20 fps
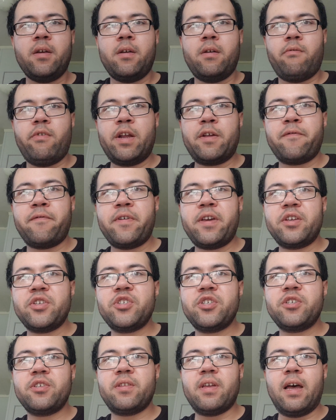
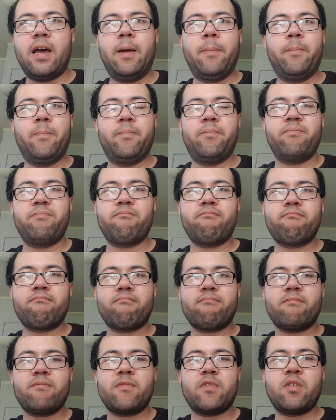Wreckfest,
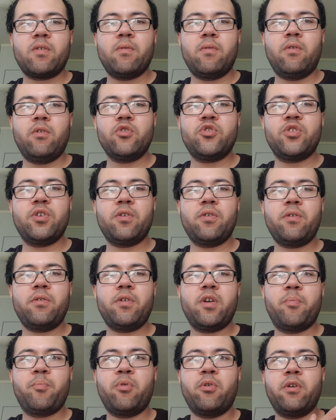
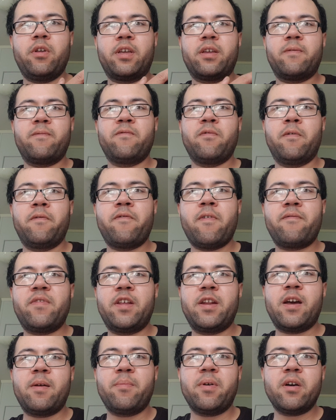also bought it for
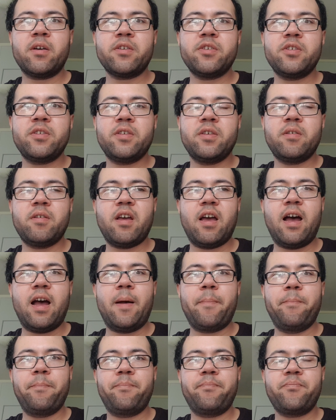$59.
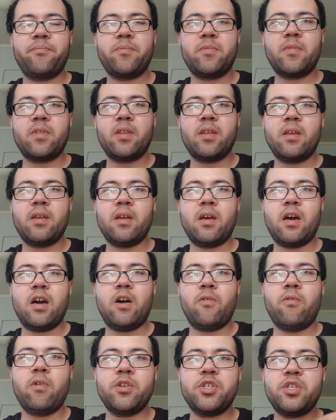I
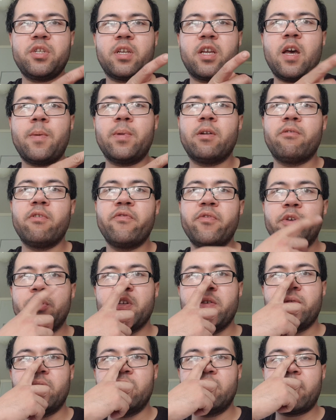watched a couple of reviews
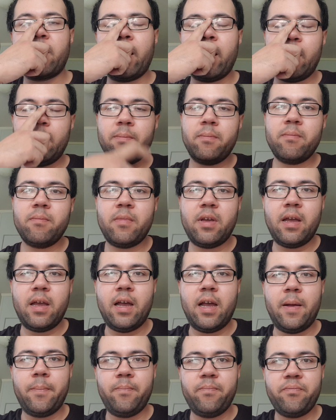of this game.
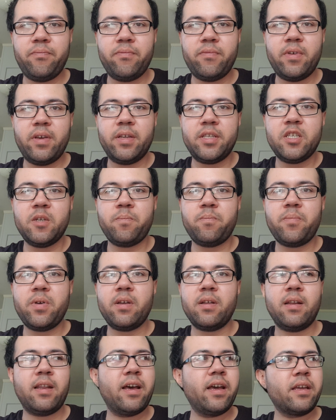It's a
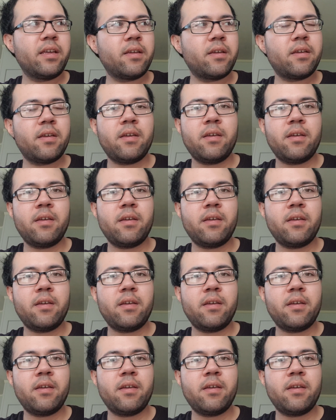bit like